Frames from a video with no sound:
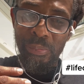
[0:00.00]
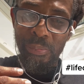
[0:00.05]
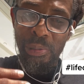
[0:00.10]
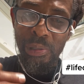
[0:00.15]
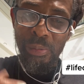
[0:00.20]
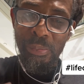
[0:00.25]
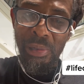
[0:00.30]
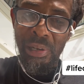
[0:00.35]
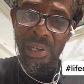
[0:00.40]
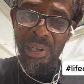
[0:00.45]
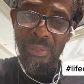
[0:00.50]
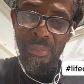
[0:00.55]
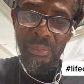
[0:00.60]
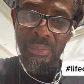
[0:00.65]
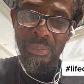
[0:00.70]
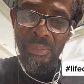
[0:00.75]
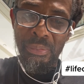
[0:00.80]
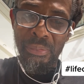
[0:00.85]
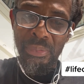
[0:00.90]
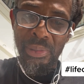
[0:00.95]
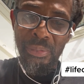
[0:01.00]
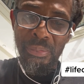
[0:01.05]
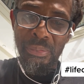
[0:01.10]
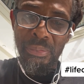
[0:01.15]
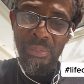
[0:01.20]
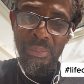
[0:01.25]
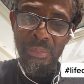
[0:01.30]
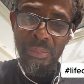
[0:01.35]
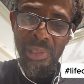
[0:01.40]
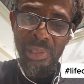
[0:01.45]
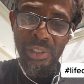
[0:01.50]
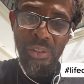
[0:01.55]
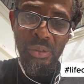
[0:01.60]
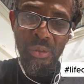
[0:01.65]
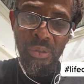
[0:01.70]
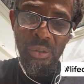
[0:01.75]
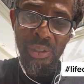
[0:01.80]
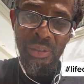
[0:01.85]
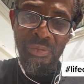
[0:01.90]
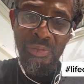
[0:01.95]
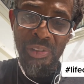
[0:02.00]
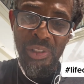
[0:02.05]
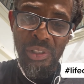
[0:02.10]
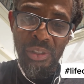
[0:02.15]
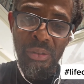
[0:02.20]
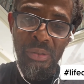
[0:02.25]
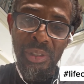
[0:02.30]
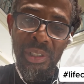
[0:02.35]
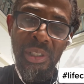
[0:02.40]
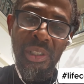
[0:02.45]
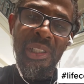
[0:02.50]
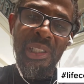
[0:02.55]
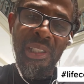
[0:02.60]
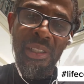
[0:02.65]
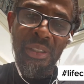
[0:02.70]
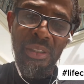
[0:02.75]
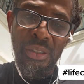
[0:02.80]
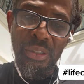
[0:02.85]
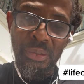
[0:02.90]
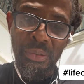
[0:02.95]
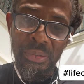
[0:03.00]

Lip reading: put my mental and physical energy into.